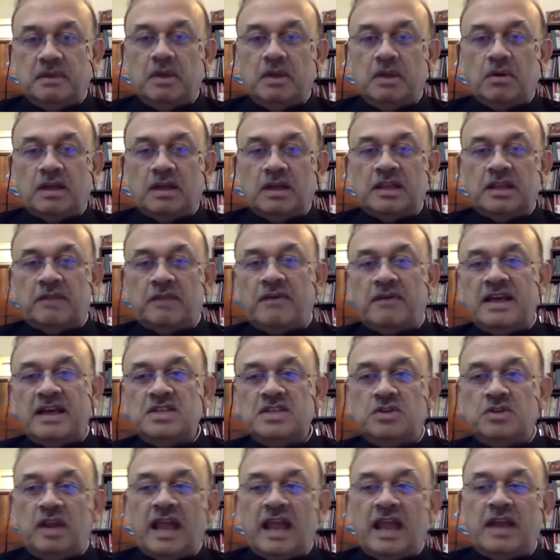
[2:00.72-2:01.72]
Otherwise
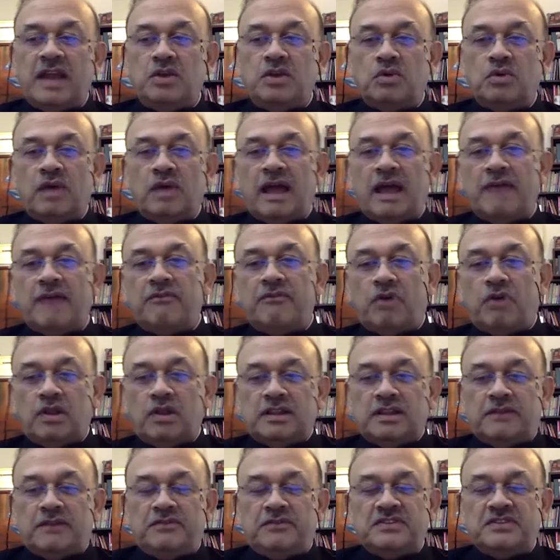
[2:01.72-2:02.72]
you'd like to have all
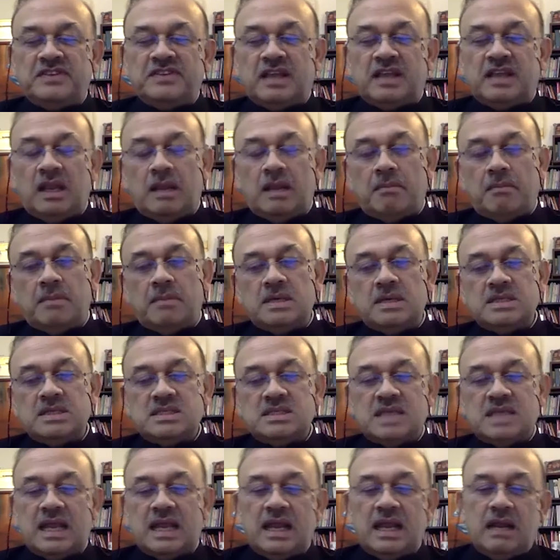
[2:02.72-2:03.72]
the physical
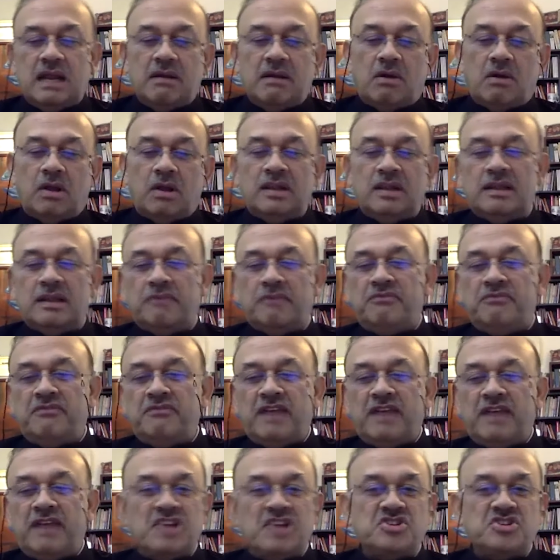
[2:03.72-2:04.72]
numbers and all the
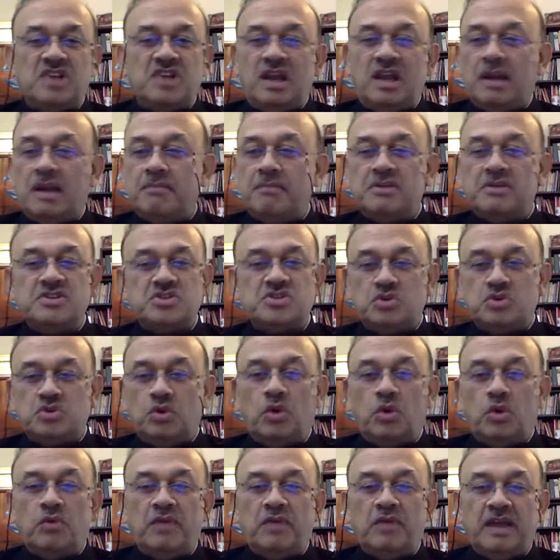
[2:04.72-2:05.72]
financial numbers to
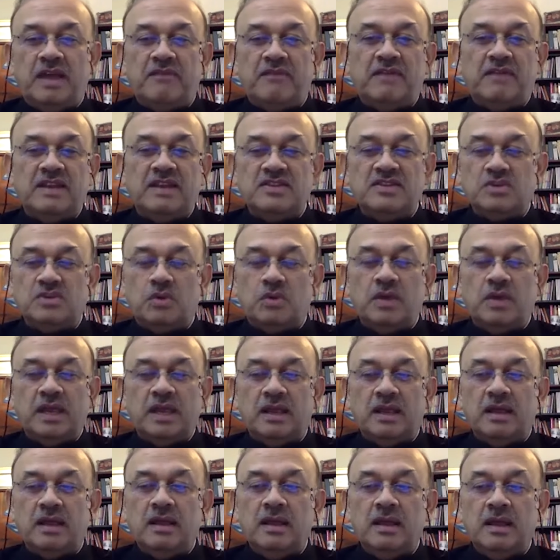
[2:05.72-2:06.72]
know where one is
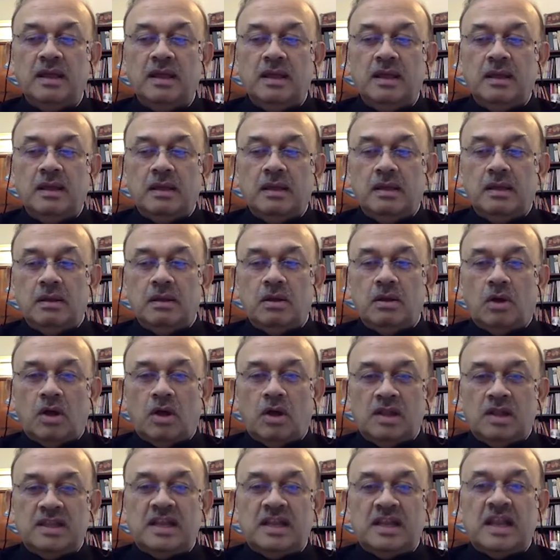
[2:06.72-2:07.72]
going
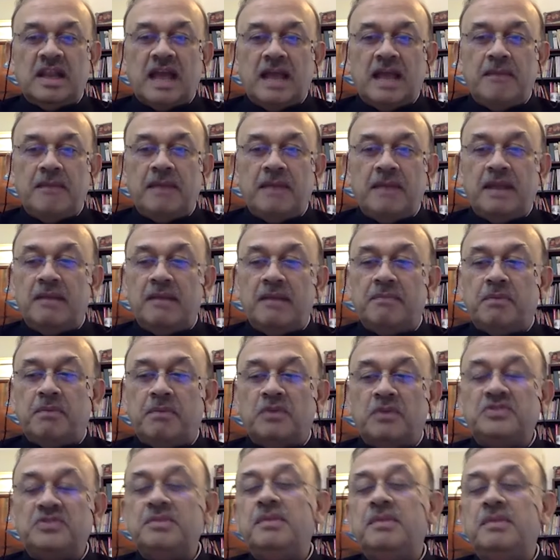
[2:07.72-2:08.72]
all the time. And
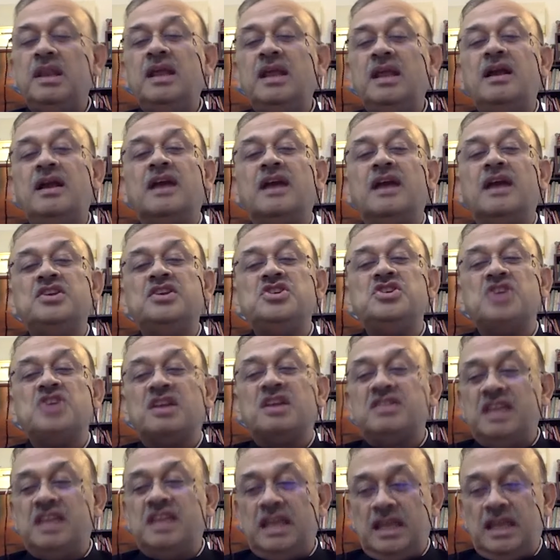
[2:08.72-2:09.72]
possibly Gati
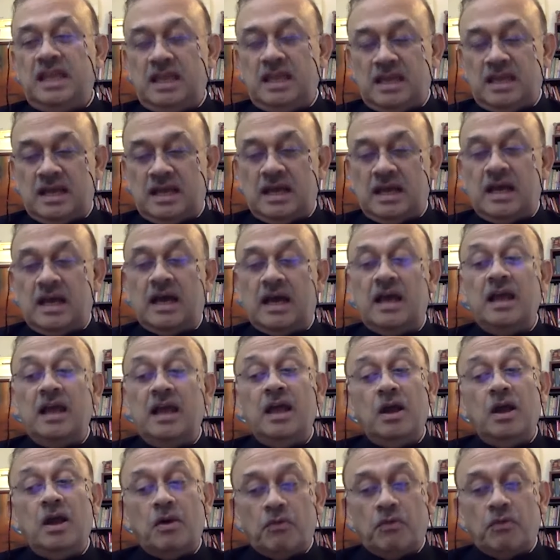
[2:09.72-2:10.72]
Shakti
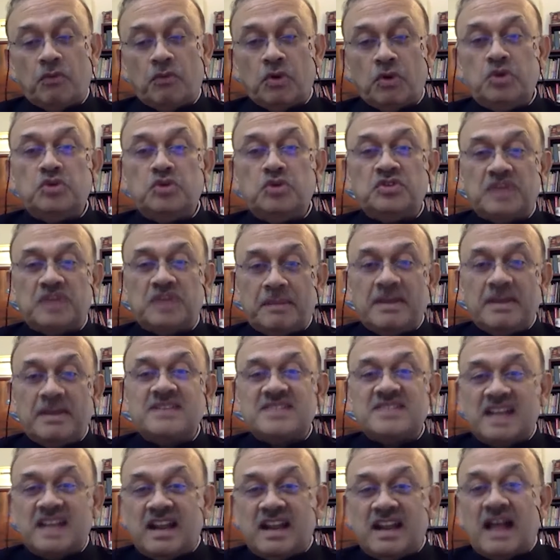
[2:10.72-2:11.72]
would to some
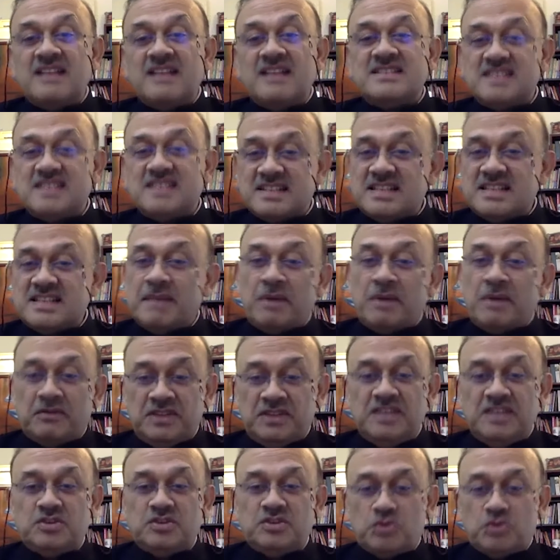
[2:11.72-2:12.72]
extent answer some of
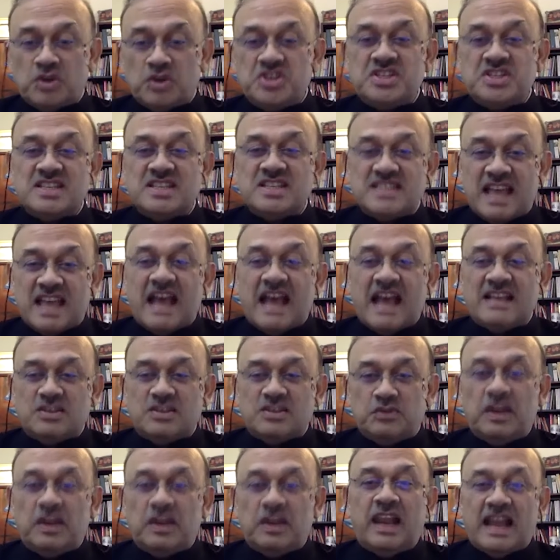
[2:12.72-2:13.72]
these questions
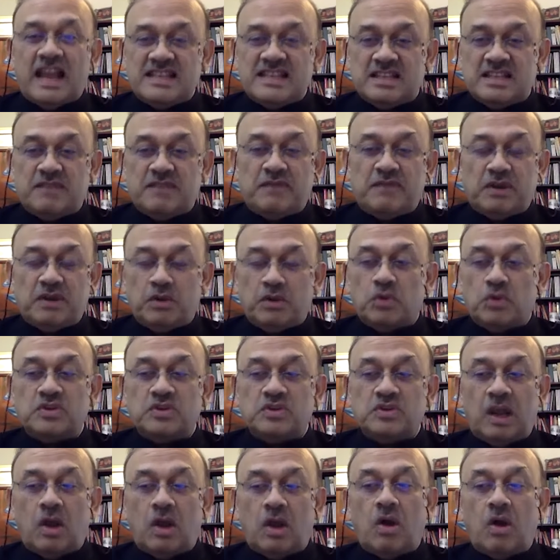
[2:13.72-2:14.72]
as well as one goes
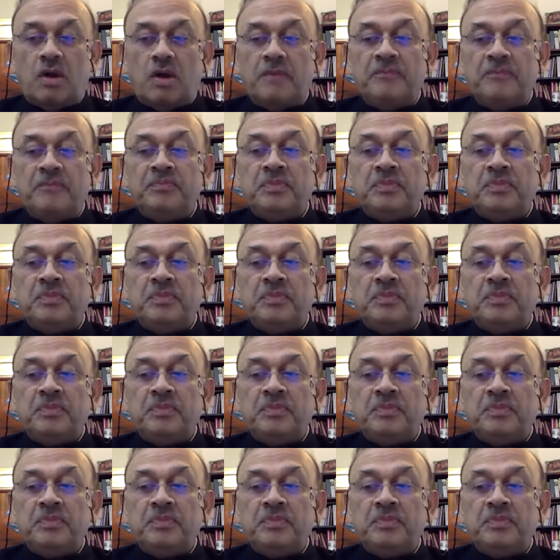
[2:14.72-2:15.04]
along.